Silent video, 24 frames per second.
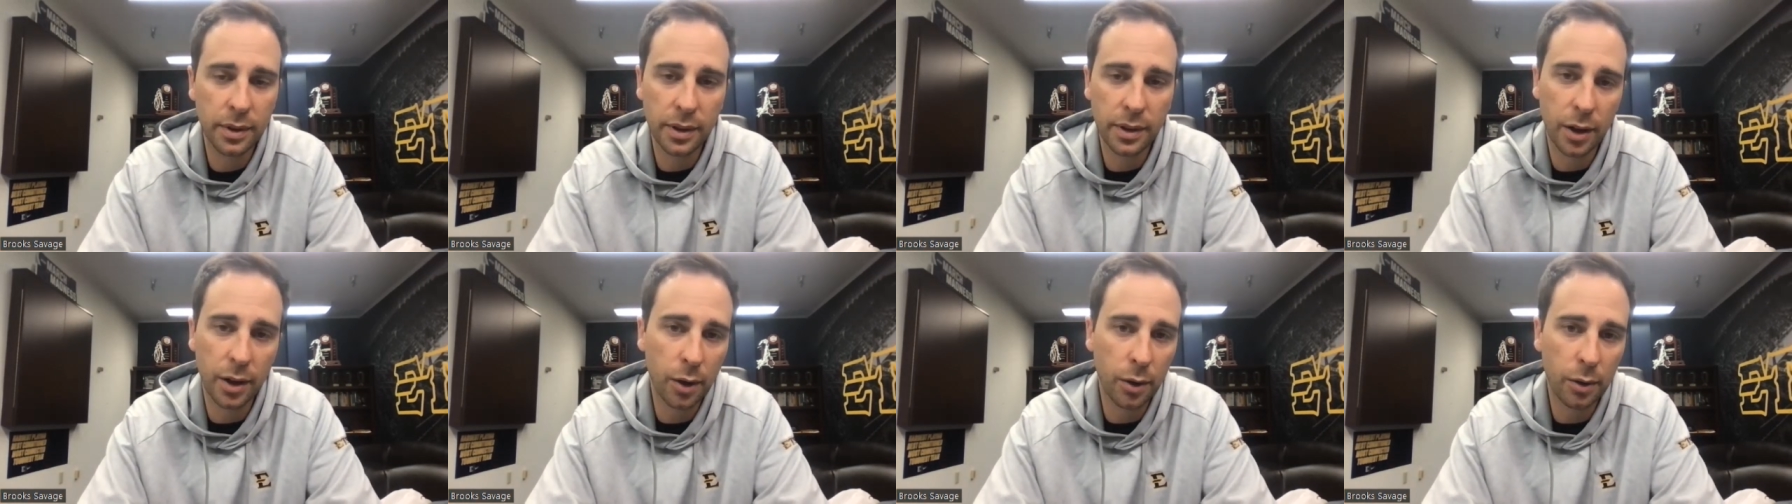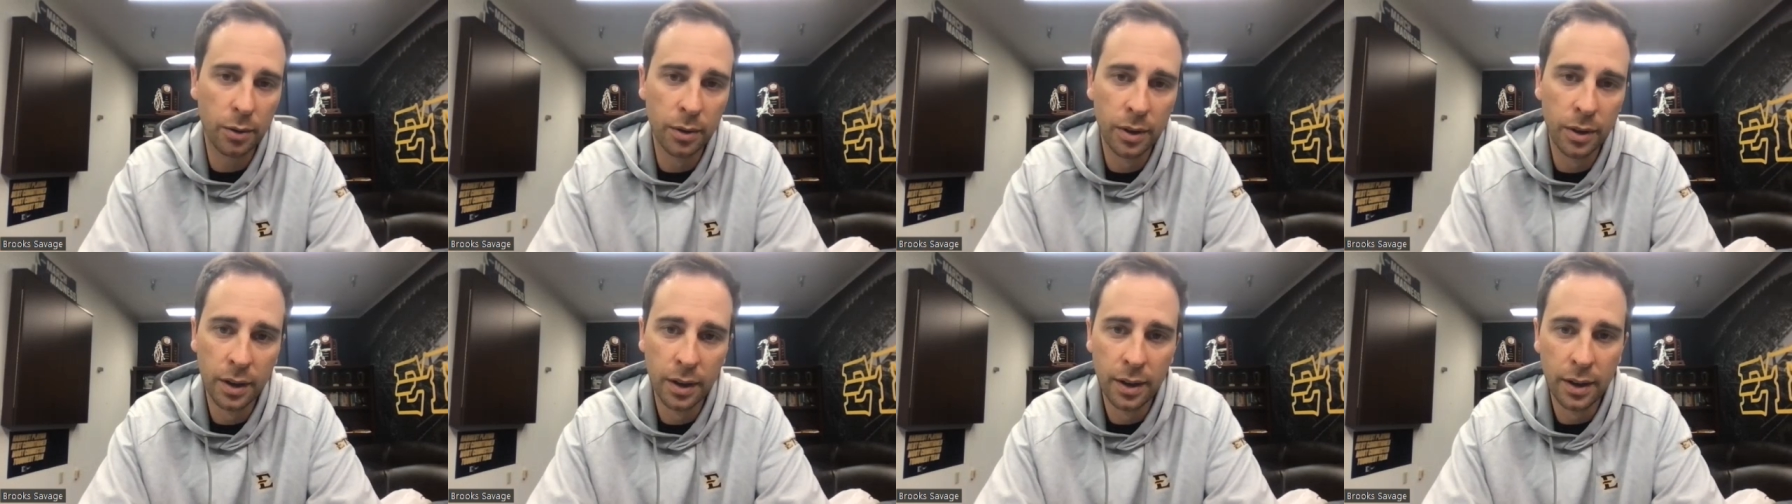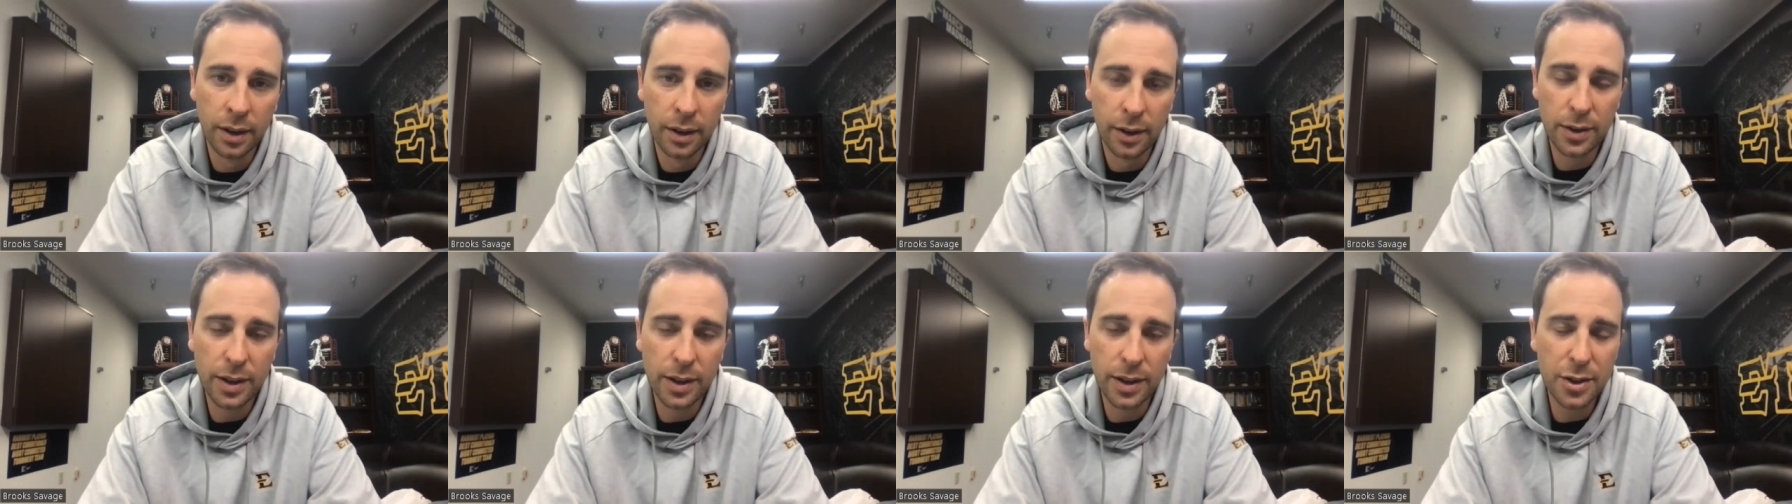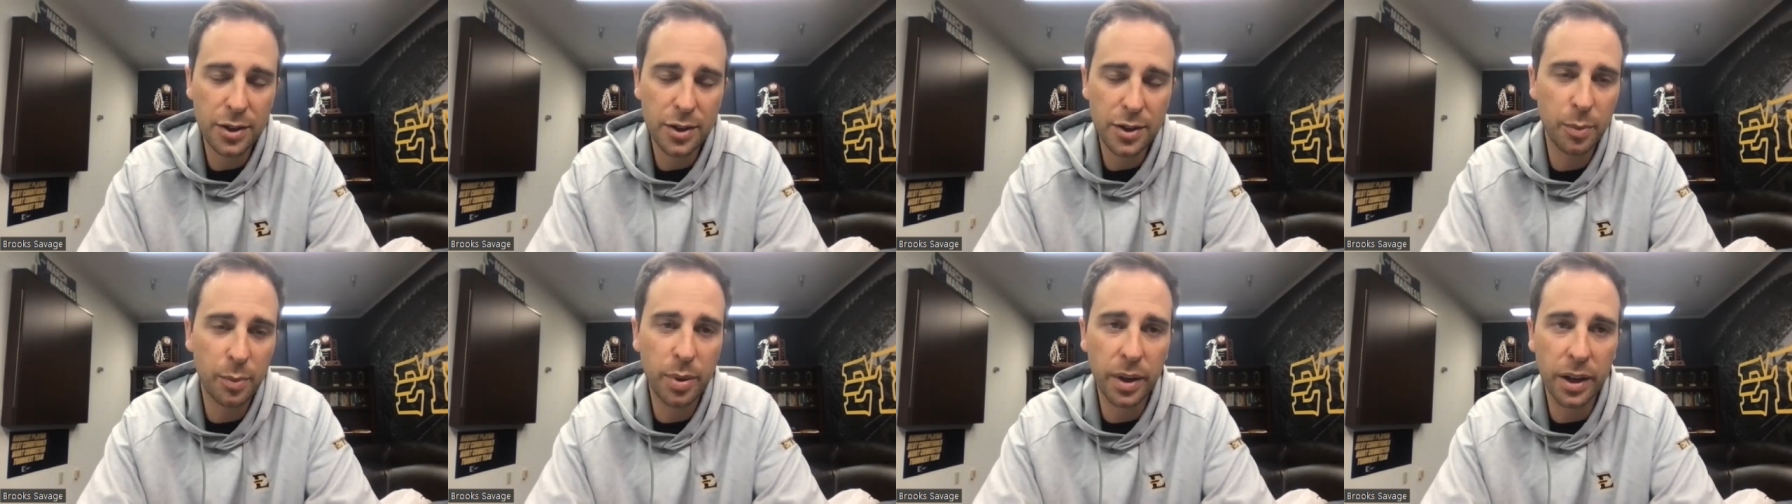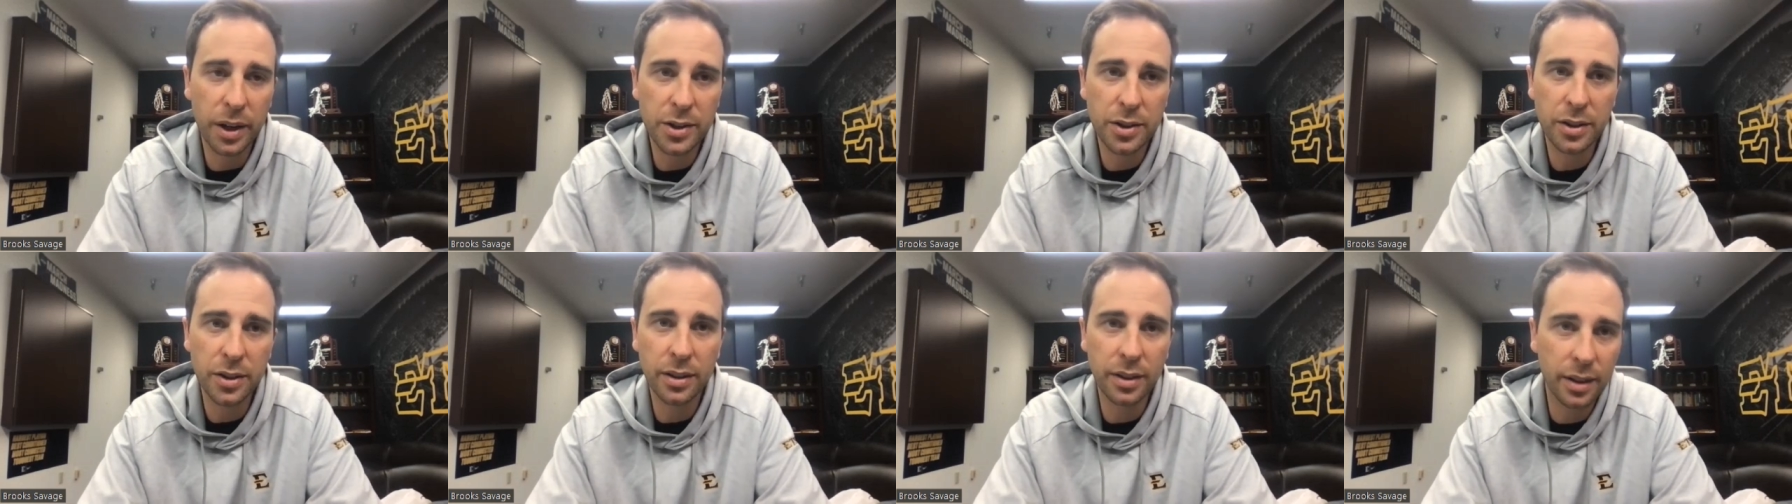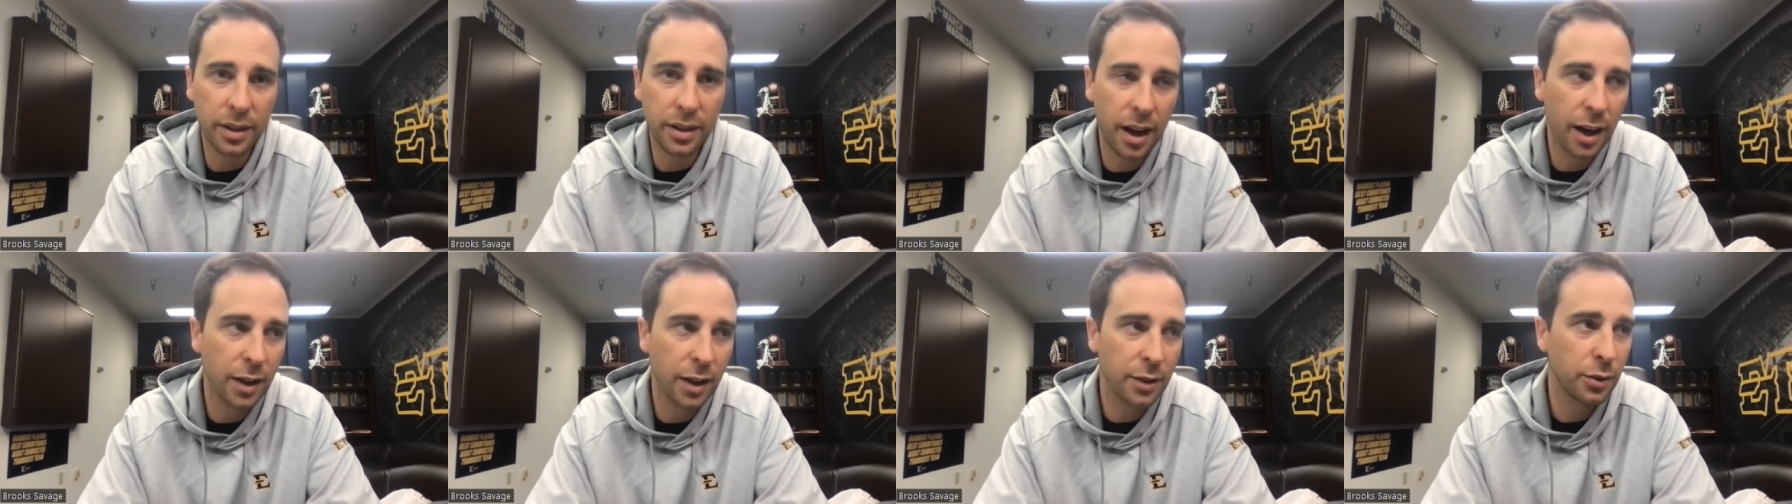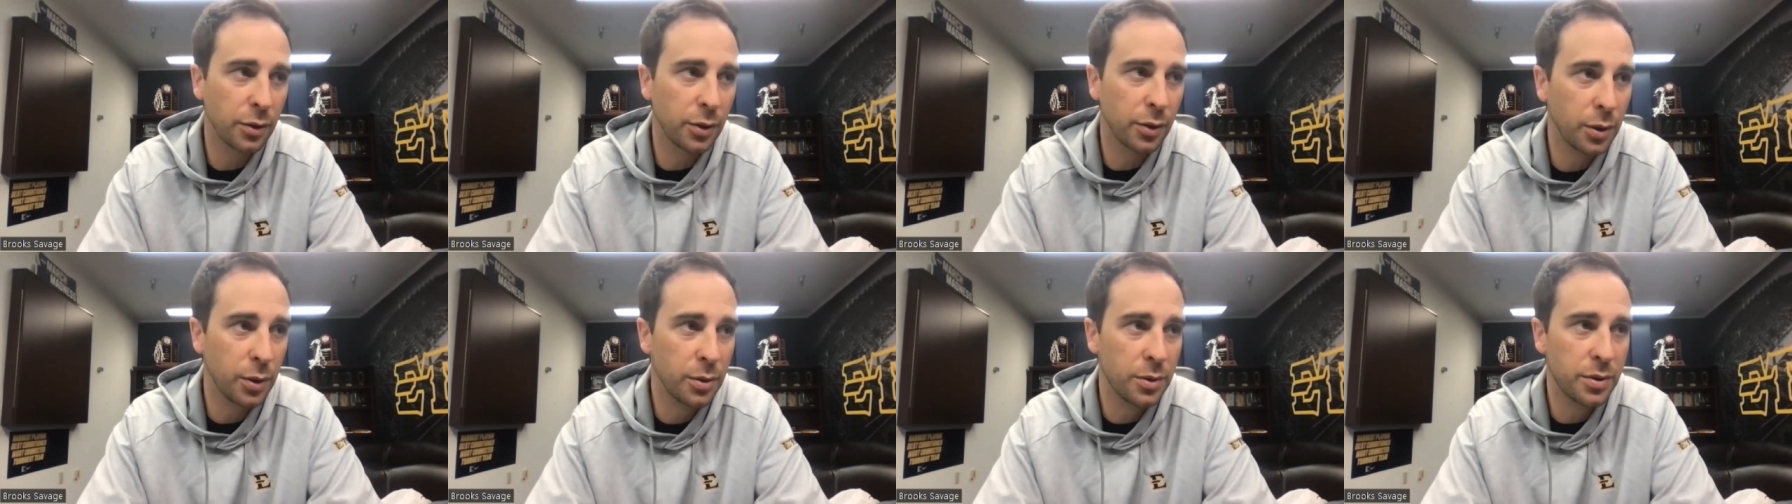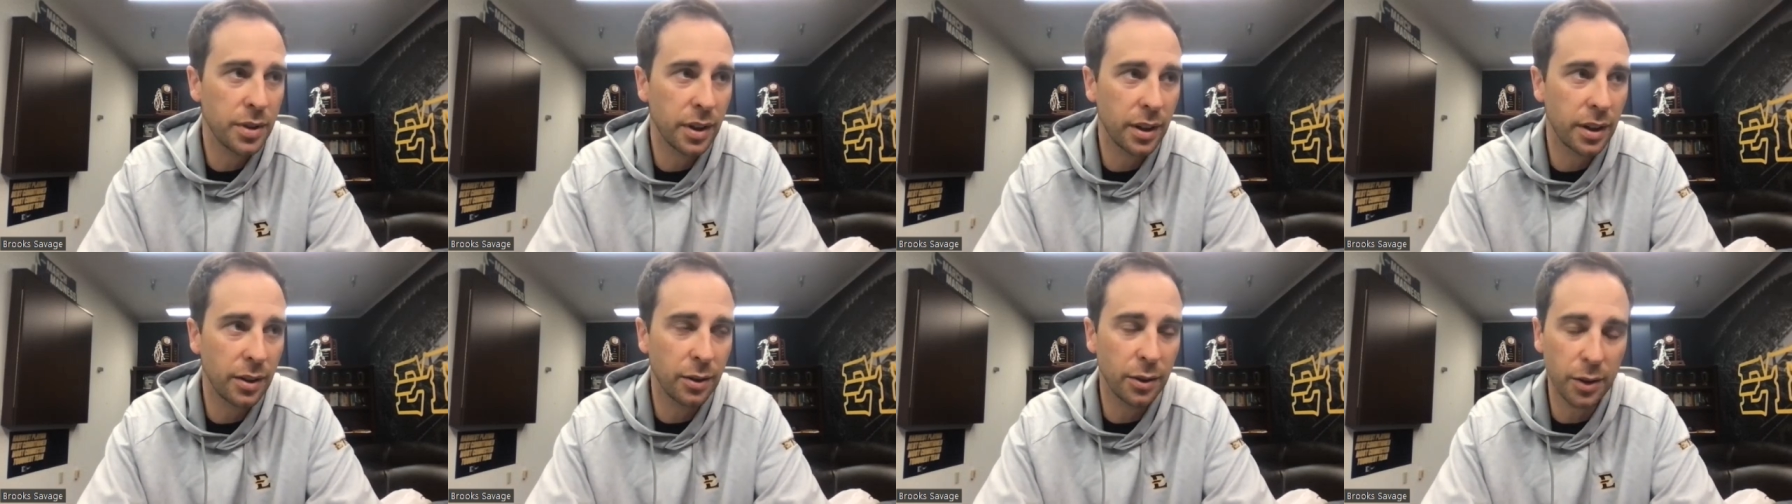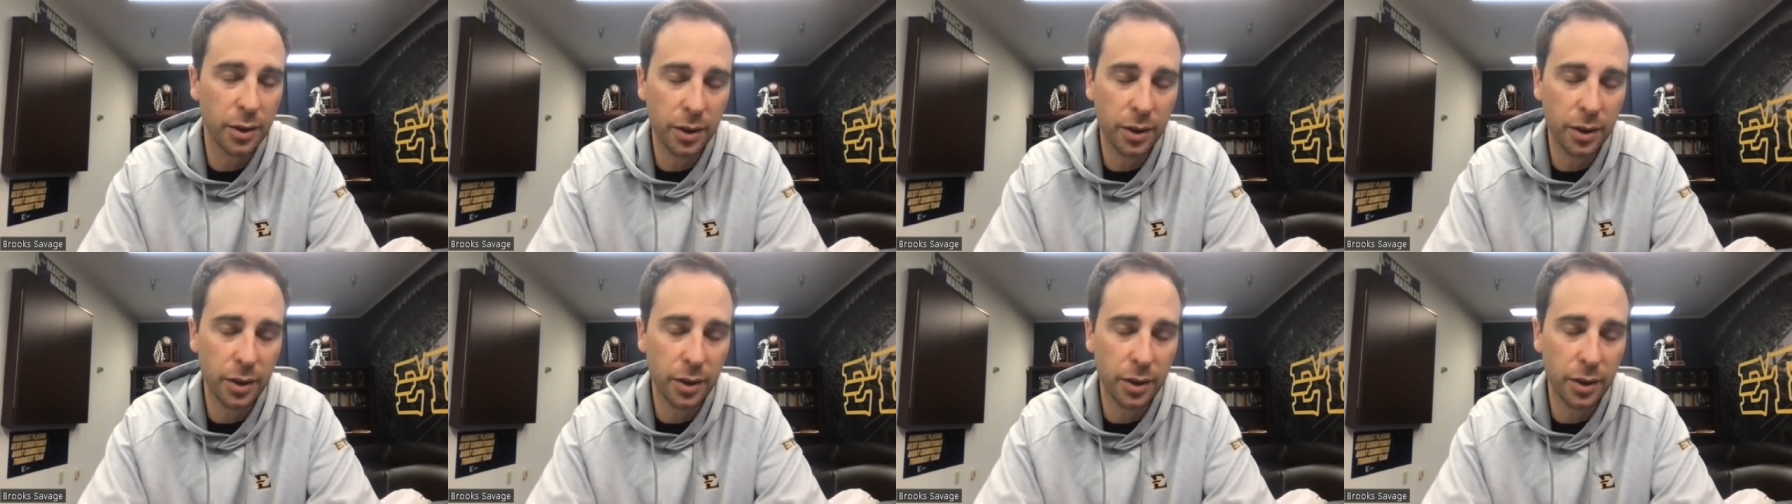You know, there's actually a picture in the Knoxville News Sentinel.